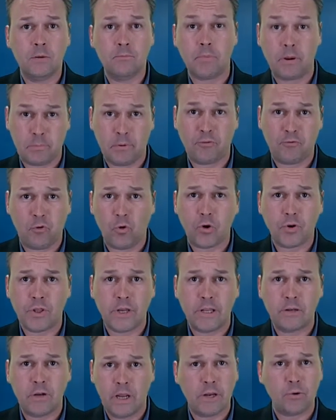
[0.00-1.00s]
But before
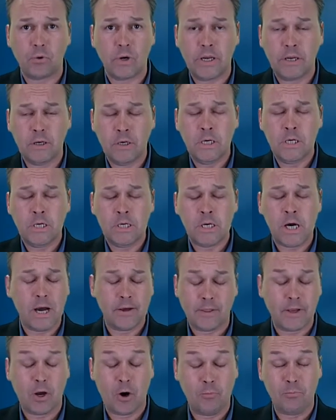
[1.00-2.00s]
then, Henry,
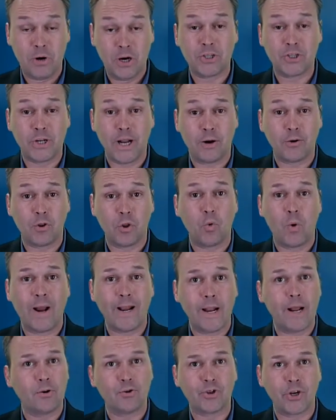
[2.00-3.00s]
I think I'll buzz down to the
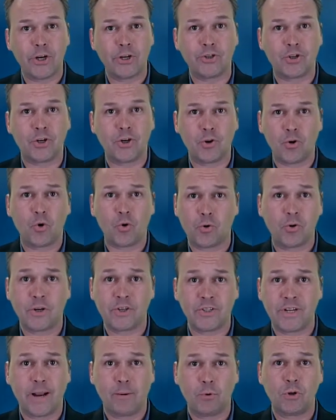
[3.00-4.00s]
White House kitchen and order
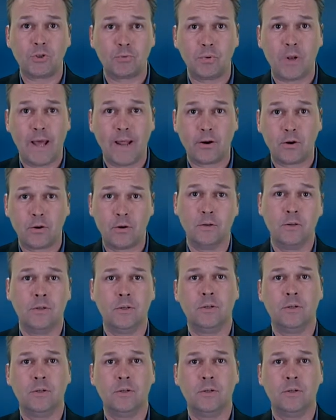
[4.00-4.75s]
a sandwich platter.